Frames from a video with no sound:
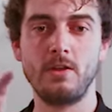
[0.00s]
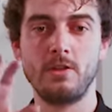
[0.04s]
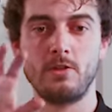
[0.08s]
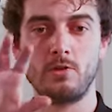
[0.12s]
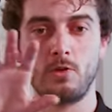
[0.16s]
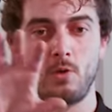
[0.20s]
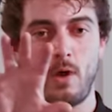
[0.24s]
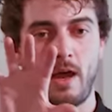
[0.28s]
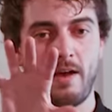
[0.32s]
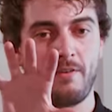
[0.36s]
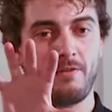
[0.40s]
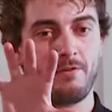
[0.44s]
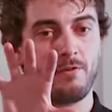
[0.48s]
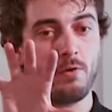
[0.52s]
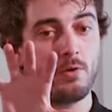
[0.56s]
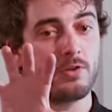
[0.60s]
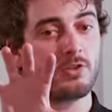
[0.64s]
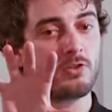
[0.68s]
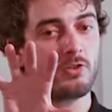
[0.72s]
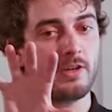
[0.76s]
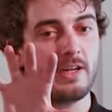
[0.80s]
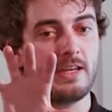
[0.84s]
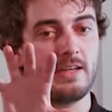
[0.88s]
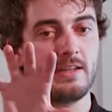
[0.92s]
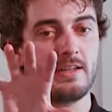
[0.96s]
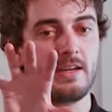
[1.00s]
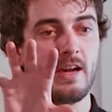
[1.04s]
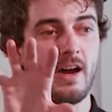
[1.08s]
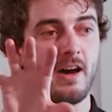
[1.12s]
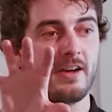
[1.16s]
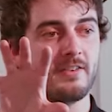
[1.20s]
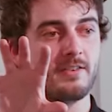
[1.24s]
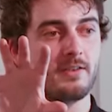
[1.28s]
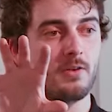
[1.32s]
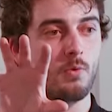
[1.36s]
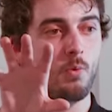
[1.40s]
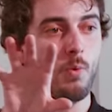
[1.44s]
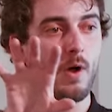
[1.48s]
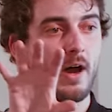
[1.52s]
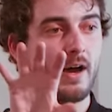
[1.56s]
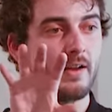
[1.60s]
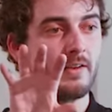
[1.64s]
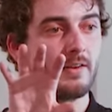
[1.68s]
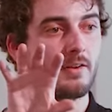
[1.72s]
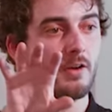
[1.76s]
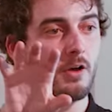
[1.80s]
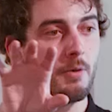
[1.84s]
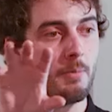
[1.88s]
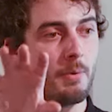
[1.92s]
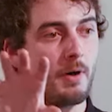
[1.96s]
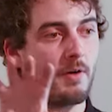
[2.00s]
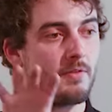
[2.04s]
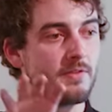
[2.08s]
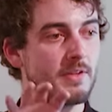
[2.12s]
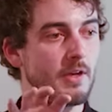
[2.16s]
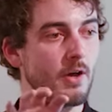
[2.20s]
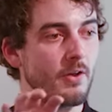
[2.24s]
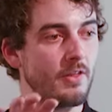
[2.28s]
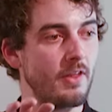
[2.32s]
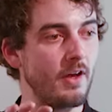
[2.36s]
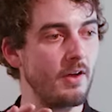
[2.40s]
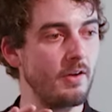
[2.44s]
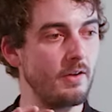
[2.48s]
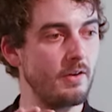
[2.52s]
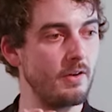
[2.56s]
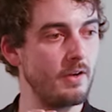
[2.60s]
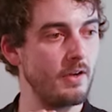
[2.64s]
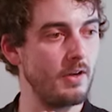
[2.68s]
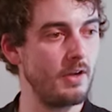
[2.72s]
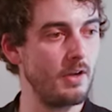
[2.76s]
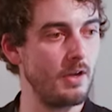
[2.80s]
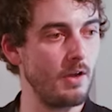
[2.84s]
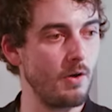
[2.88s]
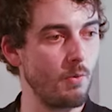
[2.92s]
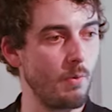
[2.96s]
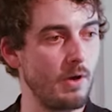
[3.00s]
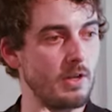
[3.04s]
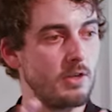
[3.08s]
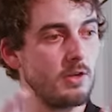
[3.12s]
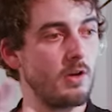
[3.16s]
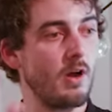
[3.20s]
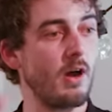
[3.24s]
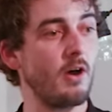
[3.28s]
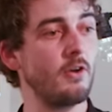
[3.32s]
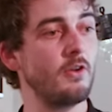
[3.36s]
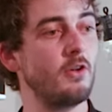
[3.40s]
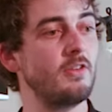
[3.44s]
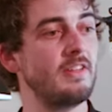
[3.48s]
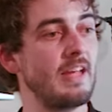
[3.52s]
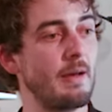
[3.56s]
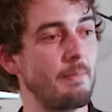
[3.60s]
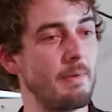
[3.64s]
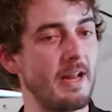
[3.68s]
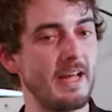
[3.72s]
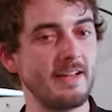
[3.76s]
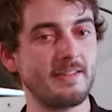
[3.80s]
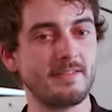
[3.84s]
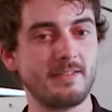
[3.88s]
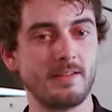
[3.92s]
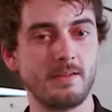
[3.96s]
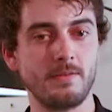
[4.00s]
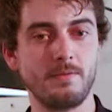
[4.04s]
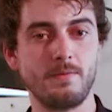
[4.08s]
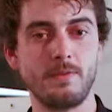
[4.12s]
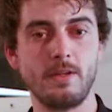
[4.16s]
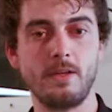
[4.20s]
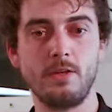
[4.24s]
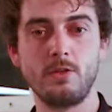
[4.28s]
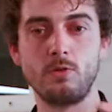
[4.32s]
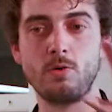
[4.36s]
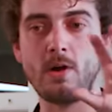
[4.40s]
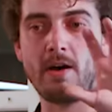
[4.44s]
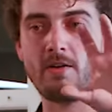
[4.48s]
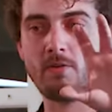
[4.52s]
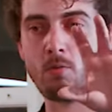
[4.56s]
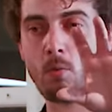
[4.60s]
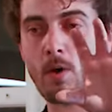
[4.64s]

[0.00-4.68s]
you have full screen cards, one above the other. When you are on a tablet, you have